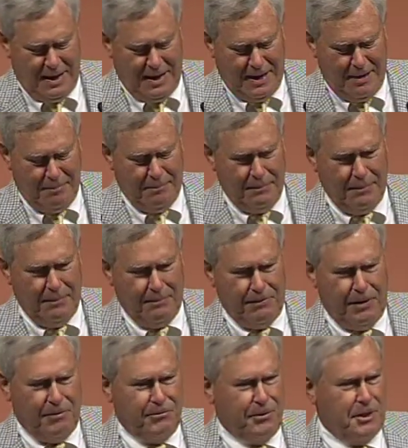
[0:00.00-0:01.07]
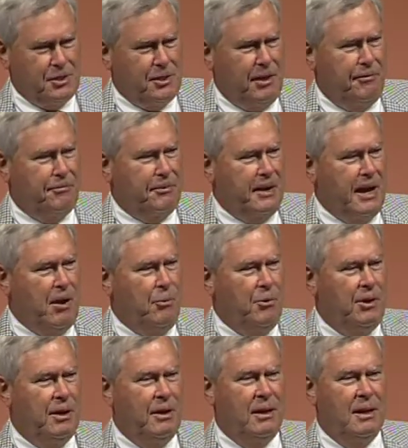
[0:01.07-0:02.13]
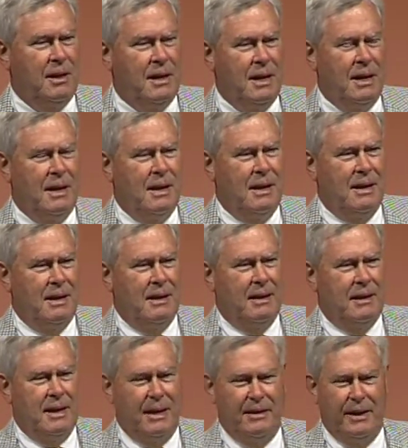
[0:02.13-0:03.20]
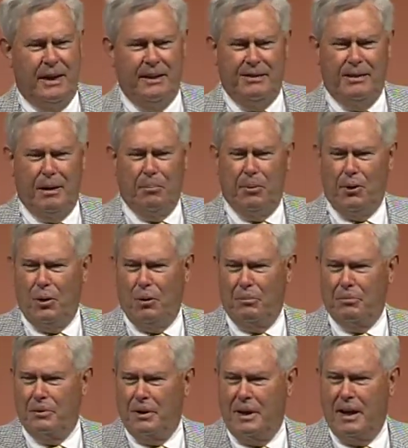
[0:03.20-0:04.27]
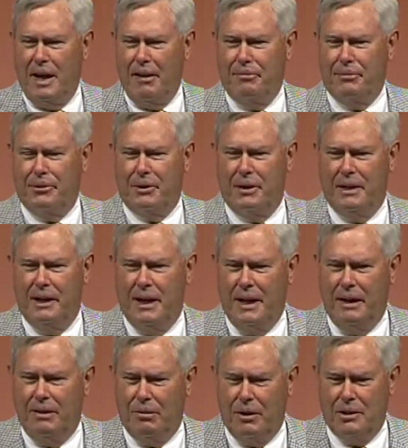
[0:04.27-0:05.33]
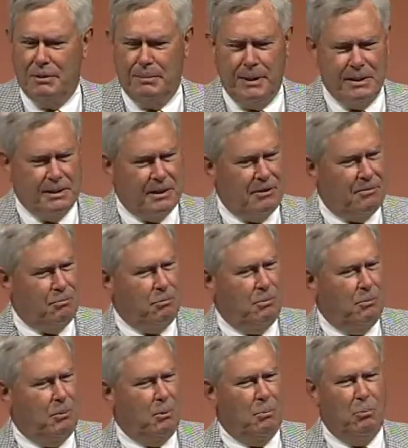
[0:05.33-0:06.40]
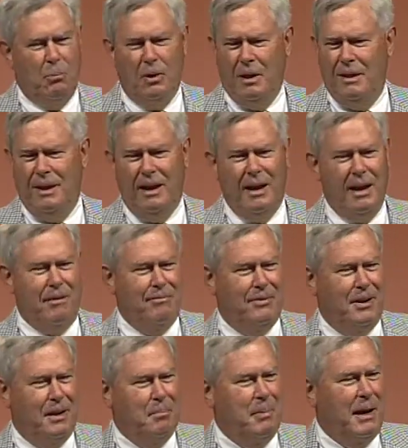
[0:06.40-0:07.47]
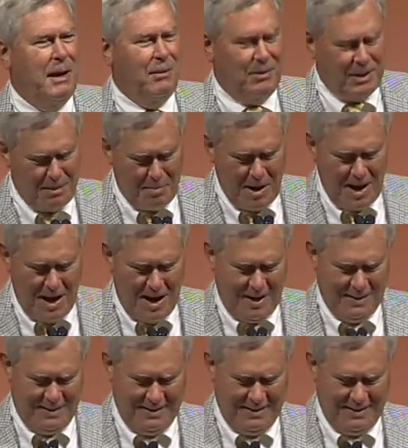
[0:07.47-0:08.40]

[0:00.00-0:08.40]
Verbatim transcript: um, at first, they frowned and then doubled over in laughter. And I thought to myself, Well, what are they laughing about? Come on.